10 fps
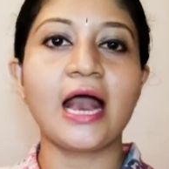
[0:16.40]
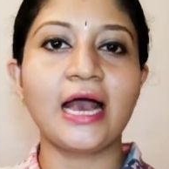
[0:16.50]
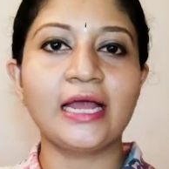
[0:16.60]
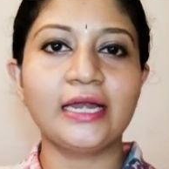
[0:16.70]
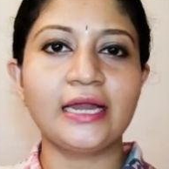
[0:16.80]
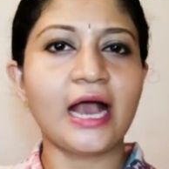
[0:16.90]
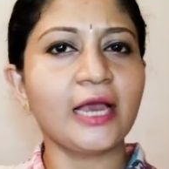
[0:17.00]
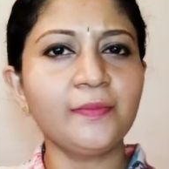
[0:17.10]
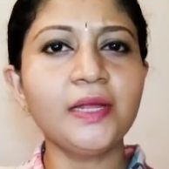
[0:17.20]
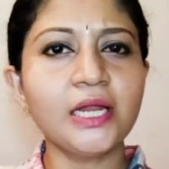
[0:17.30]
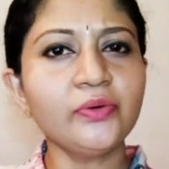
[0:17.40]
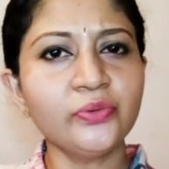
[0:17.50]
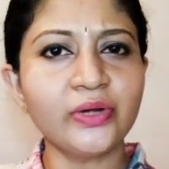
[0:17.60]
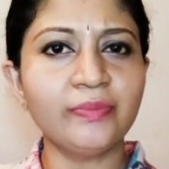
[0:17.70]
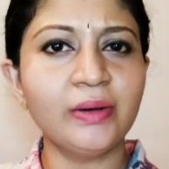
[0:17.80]
and I believe
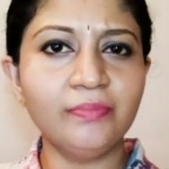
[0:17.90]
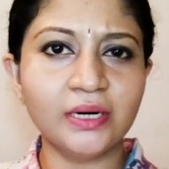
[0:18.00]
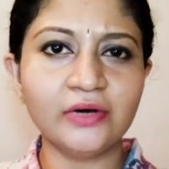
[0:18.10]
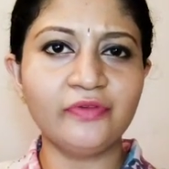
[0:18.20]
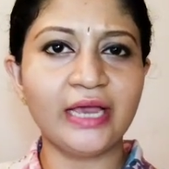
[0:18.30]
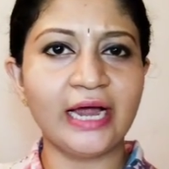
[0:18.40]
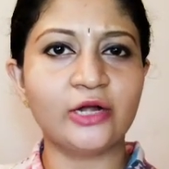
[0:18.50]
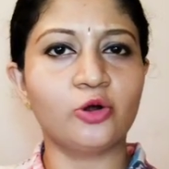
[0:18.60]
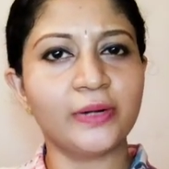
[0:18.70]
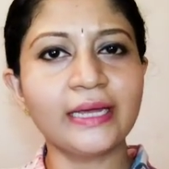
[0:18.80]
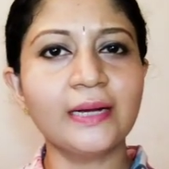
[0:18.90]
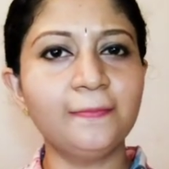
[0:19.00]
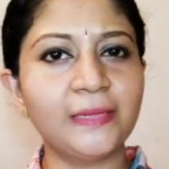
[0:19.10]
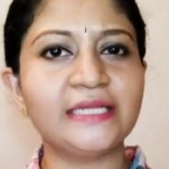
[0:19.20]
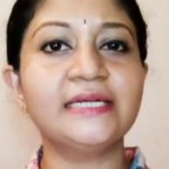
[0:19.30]
you remember we had already
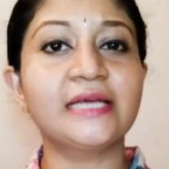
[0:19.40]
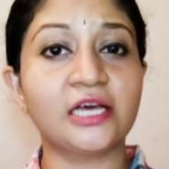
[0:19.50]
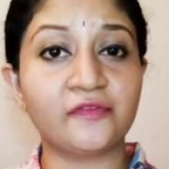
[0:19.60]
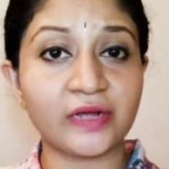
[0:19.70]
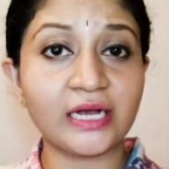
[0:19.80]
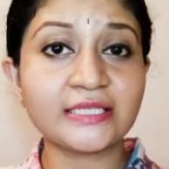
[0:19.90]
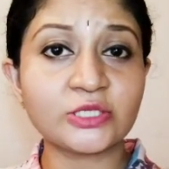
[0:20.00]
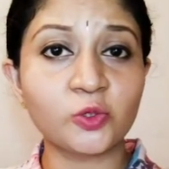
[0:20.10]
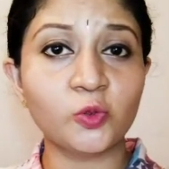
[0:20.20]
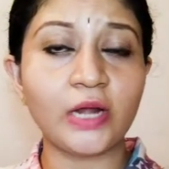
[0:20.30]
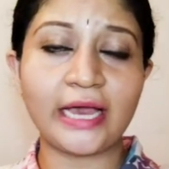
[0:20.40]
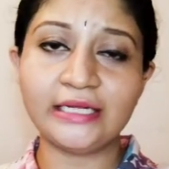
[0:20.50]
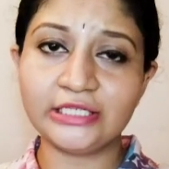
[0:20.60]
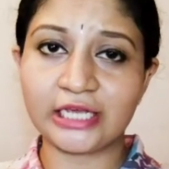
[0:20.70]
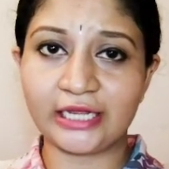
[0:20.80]
completed Karvaka school
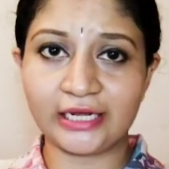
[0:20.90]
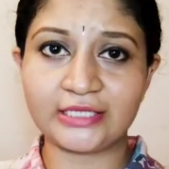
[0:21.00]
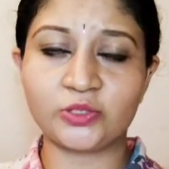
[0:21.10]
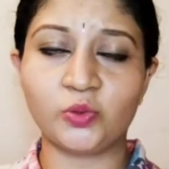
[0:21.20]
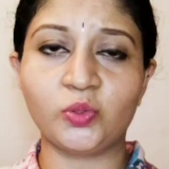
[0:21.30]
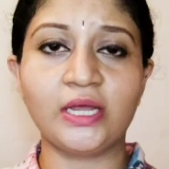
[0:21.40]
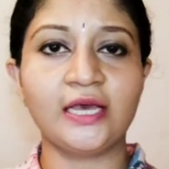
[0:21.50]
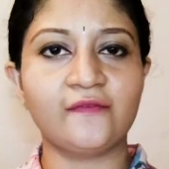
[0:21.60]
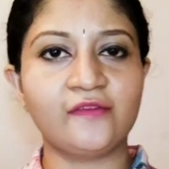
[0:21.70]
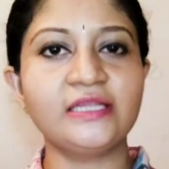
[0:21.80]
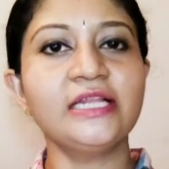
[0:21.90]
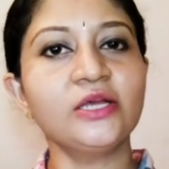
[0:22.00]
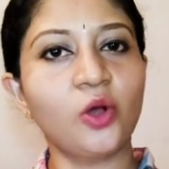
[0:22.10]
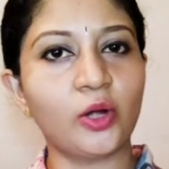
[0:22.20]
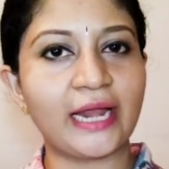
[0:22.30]
and Jaina school within
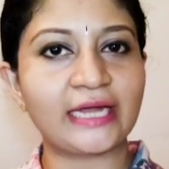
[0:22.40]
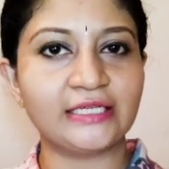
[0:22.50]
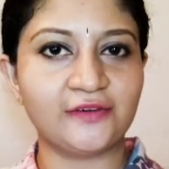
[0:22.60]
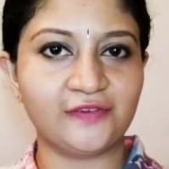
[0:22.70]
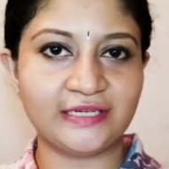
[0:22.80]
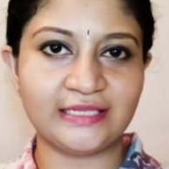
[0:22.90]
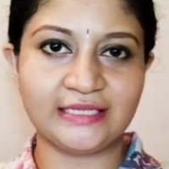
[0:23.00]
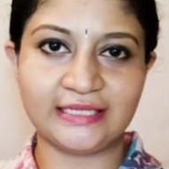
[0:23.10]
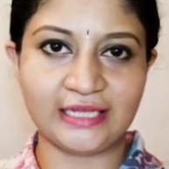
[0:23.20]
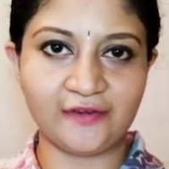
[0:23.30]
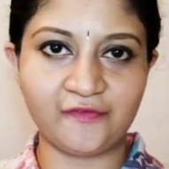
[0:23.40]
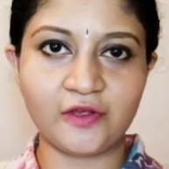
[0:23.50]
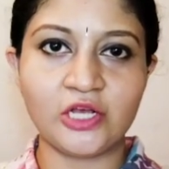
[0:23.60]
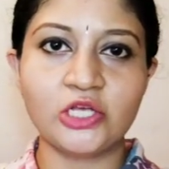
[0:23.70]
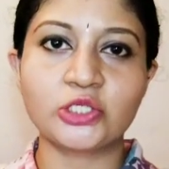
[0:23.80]
the contact hours itself.
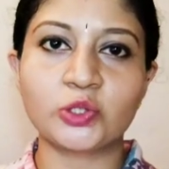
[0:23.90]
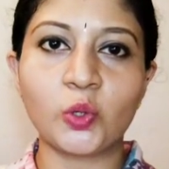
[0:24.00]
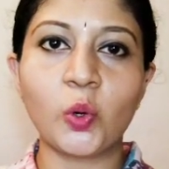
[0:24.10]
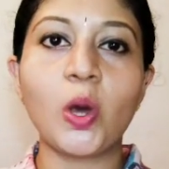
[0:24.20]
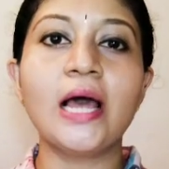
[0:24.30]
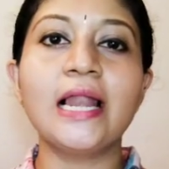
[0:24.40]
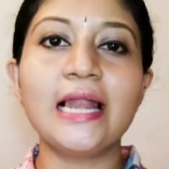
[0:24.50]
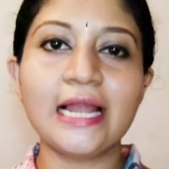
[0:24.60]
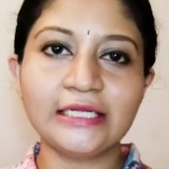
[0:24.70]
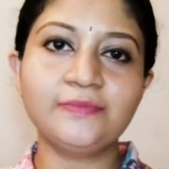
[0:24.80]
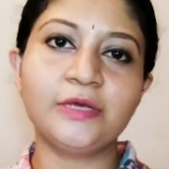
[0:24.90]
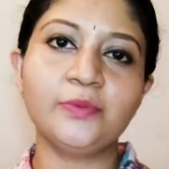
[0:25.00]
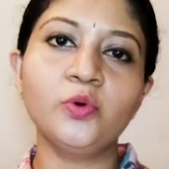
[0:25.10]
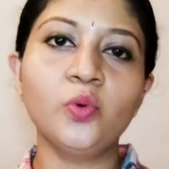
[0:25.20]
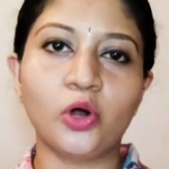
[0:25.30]
So let me
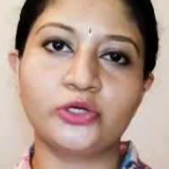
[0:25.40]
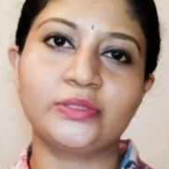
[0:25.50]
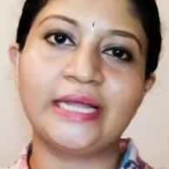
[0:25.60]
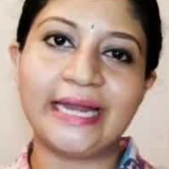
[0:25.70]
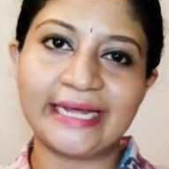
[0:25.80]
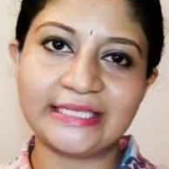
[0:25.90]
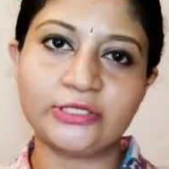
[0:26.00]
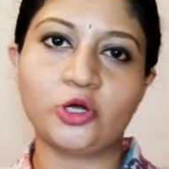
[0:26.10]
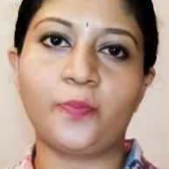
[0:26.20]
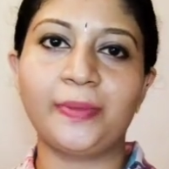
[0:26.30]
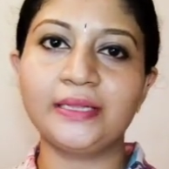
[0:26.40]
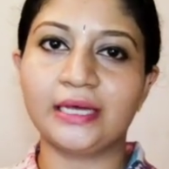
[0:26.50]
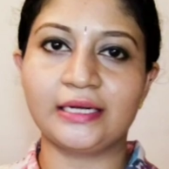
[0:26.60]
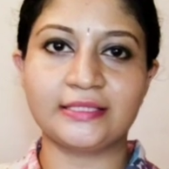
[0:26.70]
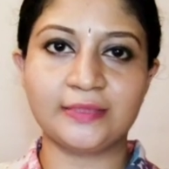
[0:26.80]
move on to the next topic,
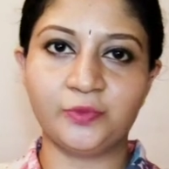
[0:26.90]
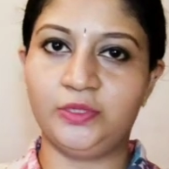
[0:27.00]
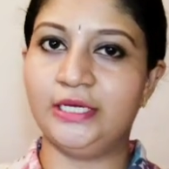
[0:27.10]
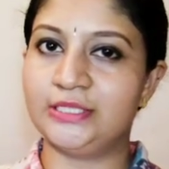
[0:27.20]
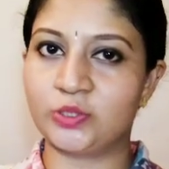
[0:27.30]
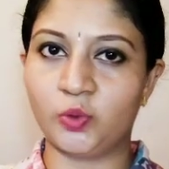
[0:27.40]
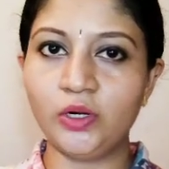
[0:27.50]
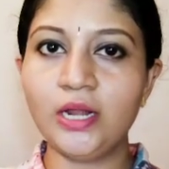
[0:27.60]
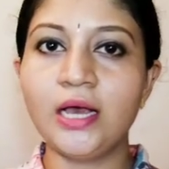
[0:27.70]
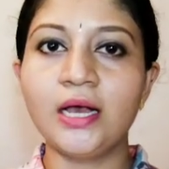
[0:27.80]
that is the Buddha school.